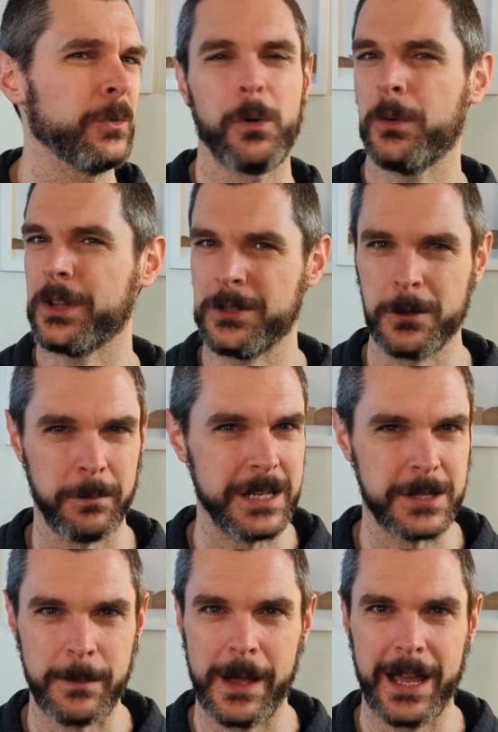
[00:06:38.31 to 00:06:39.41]
throw it in your
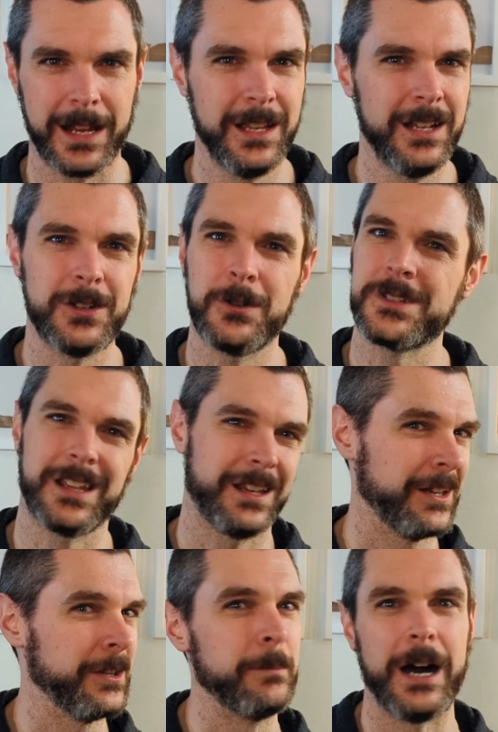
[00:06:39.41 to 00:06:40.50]
beach bag. Don't stick
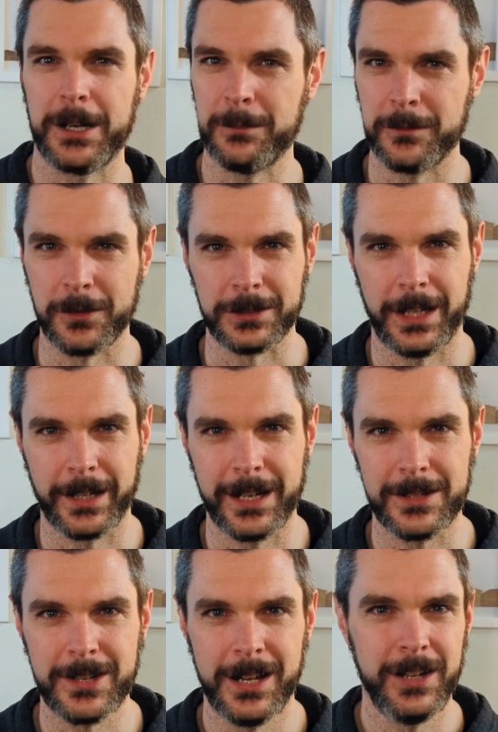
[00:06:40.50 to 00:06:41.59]
it in the bottom of your
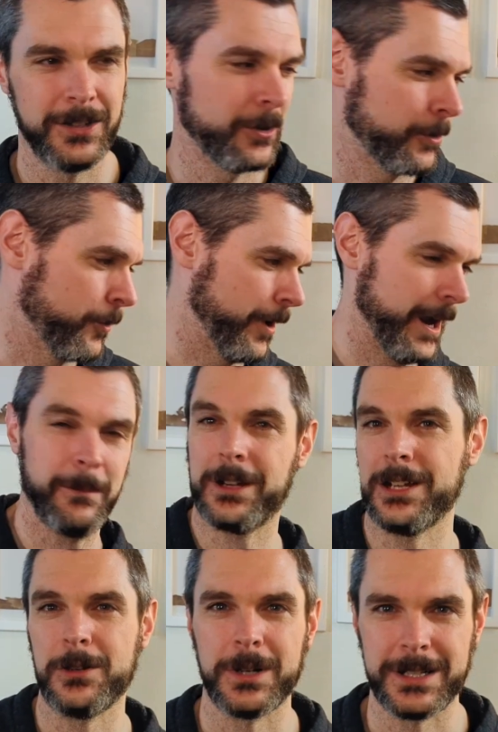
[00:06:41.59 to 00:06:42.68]
luggage. Don't cram it
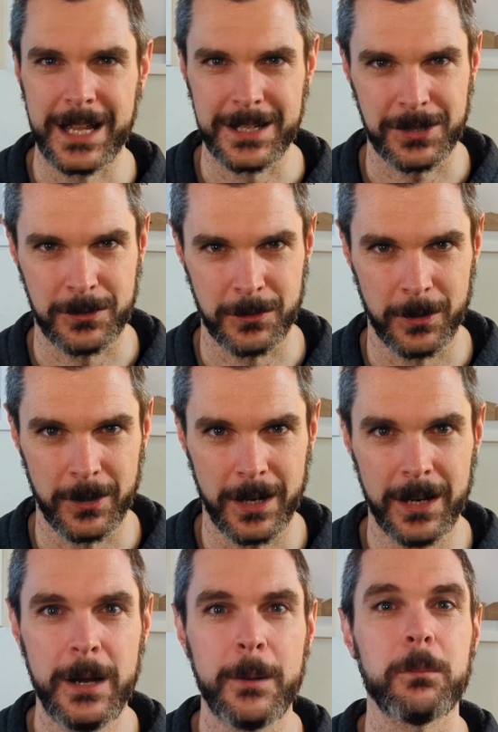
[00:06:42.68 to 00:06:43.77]
into a desk drawer.
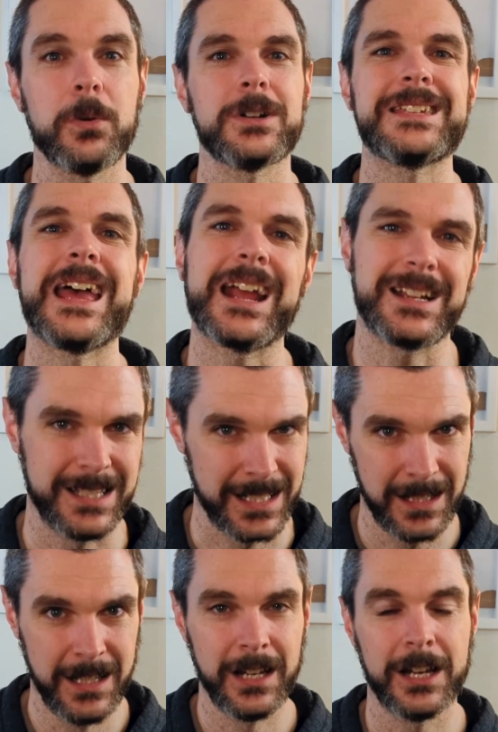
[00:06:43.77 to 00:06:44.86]
Protect it,
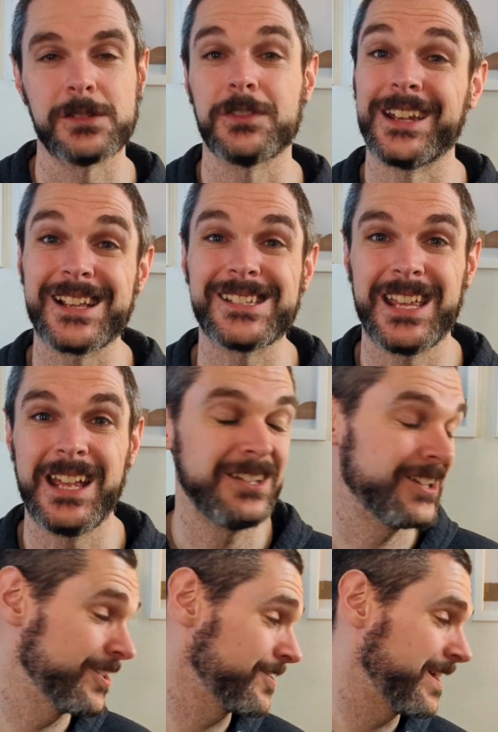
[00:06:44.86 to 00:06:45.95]
because for the next 10
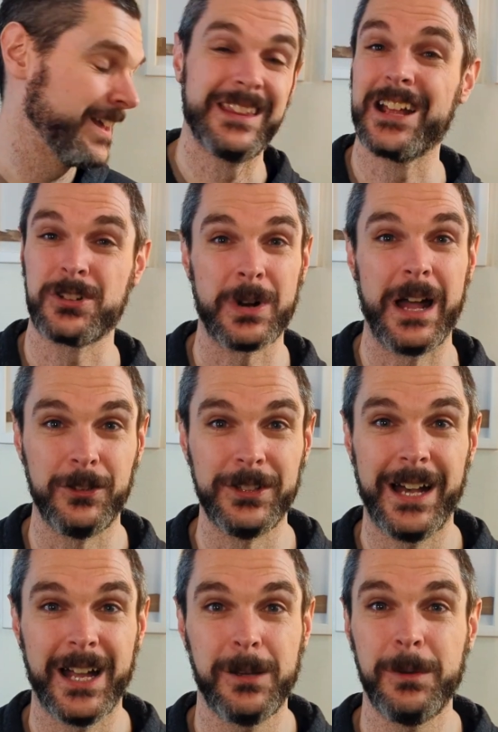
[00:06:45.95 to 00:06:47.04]
years, that travel
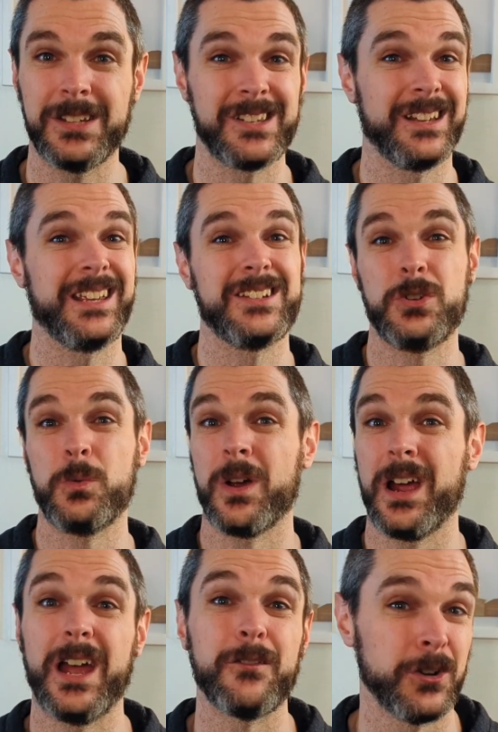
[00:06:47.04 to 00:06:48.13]
document is going to get you
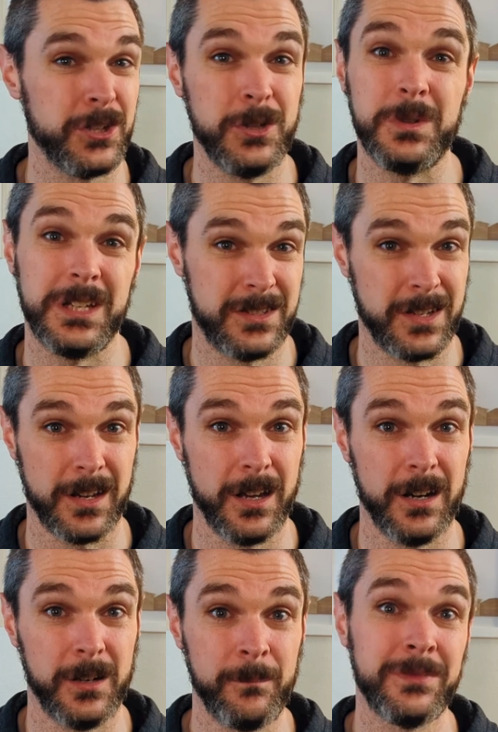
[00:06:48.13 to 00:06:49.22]
wherever you need to
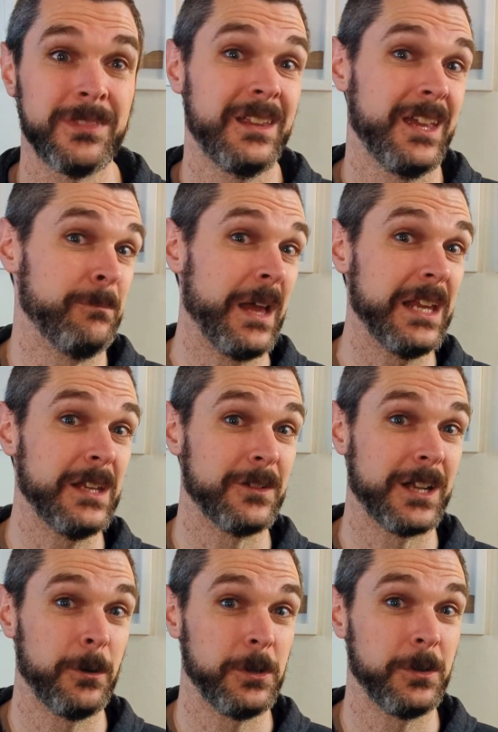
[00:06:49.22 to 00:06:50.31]
go. It may even
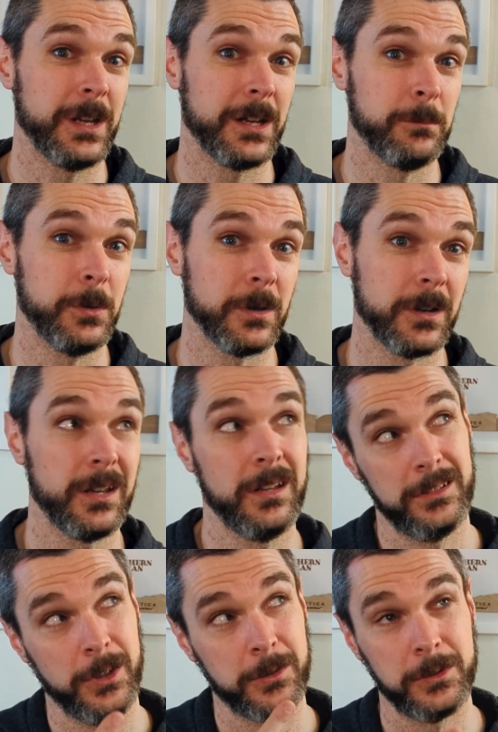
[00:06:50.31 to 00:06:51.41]
help you get aboard
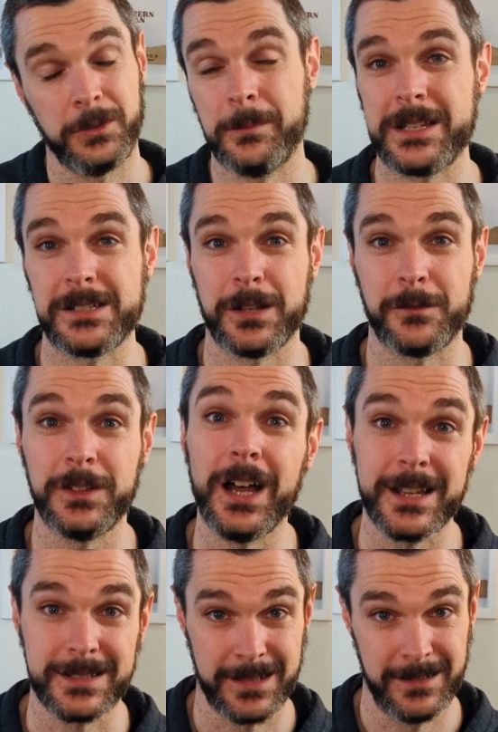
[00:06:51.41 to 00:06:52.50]
local domestic
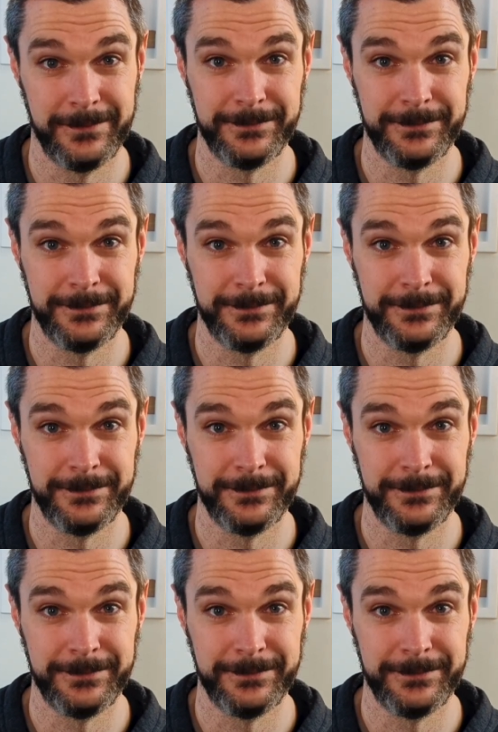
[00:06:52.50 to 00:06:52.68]
flights.